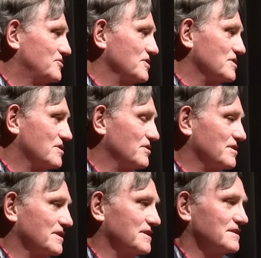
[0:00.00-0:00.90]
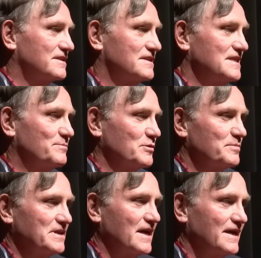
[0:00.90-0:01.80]
just look a little deeper
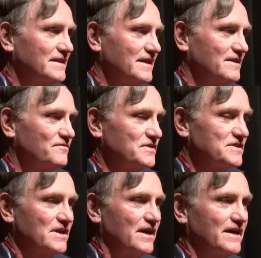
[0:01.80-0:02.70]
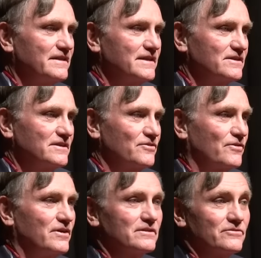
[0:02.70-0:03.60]
behind that facade that
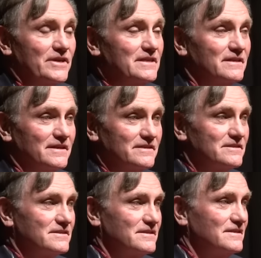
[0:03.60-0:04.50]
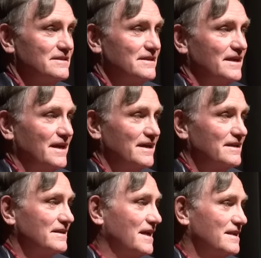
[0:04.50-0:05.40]
you're all great kids
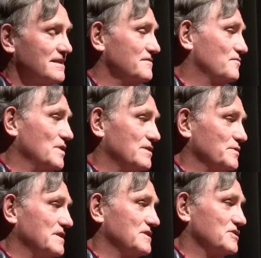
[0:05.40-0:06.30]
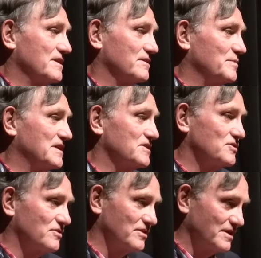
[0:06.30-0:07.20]
and, and live well with each other
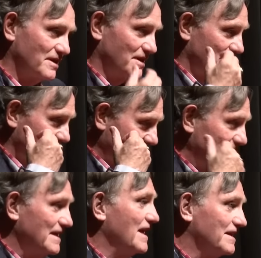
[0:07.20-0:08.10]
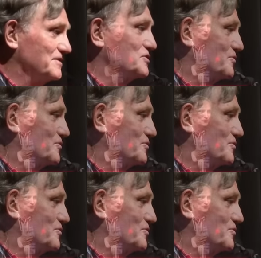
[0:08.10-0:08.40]
because you're going to, at the end of the